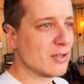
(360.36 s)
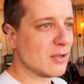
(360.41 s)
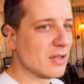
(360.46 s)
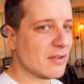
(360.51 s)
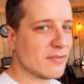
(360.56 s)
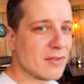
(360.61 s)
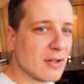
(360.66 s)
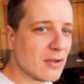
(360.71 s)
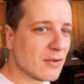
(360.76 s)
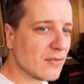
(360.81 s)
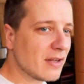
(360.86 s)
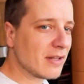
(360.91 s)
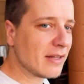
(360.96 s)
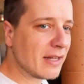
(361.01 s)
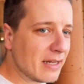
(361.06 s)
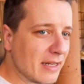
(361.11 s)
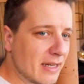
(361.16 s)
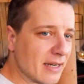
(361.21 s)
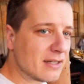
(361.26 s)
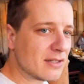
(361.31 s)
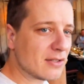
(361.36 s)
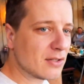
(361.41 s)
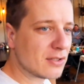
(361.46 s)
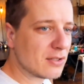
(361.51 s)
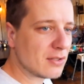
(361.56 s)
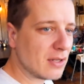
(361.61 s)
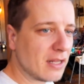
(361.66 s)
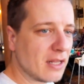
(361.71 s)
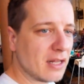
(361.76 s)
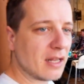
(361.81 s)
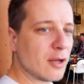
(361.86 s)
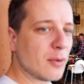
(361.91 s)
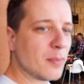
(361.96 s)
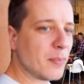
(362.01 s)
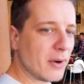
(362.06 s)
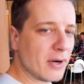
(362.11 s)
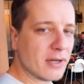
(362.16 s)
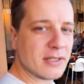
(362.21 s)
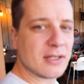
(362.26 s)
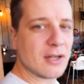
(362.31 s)
don't have to look around. And there's also a little
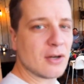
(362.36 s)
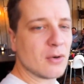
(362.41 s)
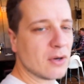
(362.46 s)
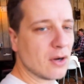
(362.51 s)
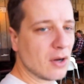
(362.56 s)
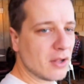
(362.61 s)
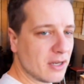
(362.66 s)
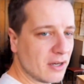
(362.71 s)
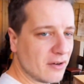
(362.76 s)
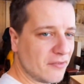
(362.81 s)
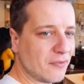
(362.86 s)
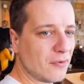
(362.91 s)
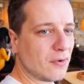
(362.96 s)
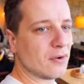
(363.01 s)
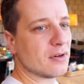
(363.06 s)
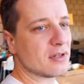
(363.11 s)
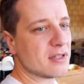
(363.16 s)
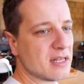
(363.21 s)
party going on here for